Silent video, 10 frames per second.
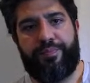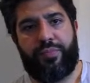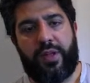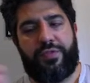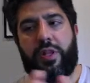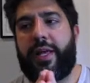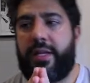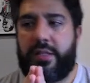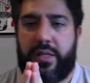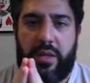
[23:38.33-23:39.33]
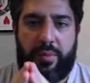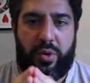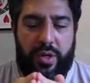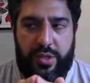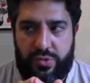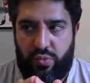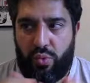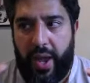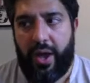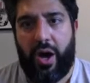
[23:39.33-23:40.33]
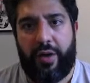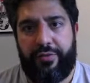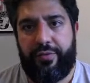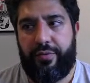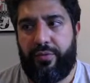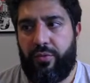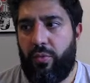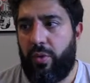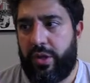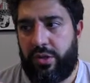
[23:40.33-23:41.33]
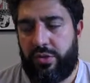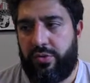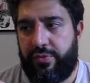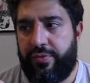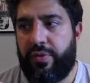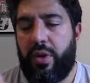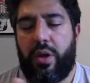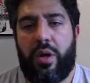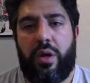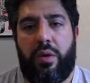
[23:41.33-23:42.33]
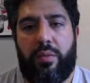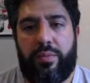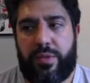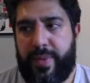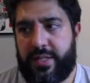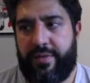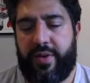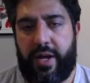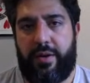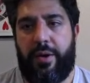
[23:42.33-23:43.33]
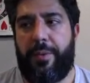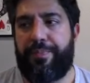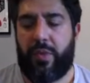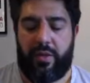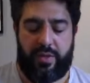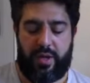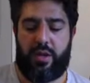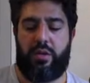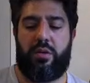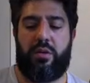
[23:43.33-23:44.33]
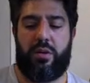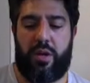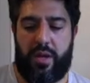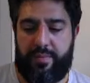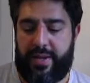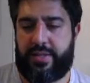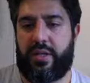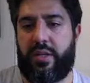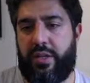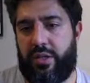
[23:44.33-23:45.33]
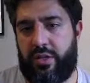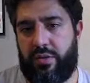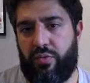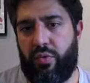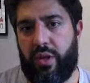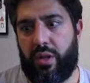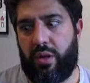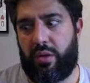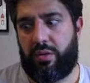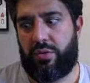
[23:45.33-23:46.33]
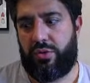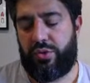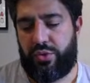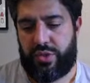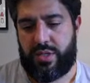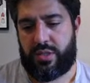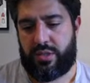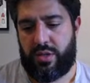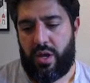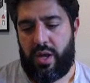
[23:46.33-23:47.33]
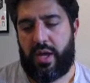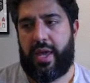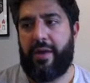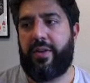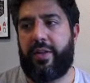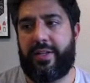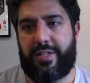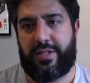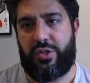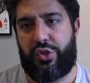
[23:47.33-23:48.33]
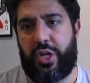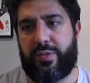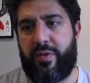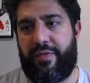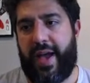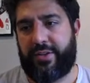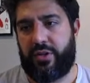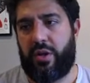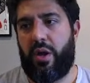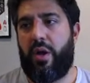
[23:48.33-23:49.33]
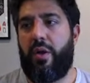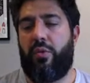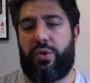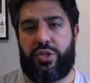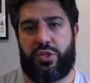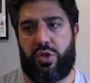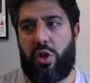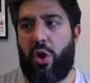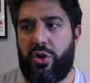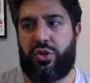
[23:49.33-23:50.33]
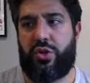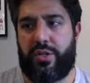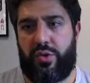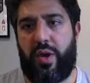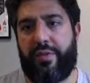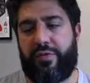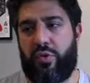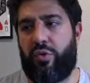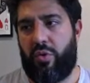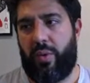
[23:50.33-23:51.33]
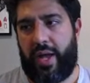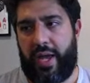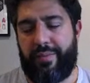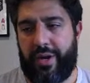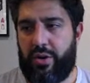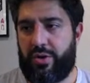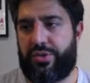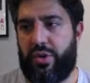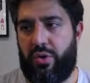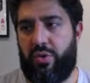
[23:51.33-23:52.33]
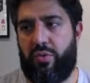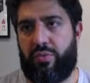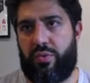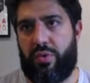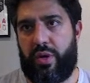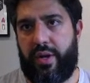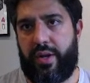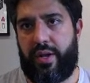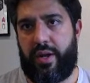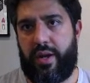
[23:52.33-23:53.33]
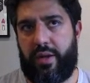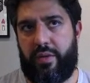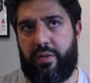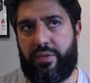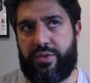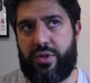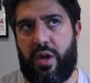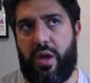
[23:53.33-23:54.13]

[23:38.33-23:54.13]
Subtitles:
if the latency number is way off what you've specified, then it basically will use this. It calculates this adjustment factor, which is larger as you get further away, but it also is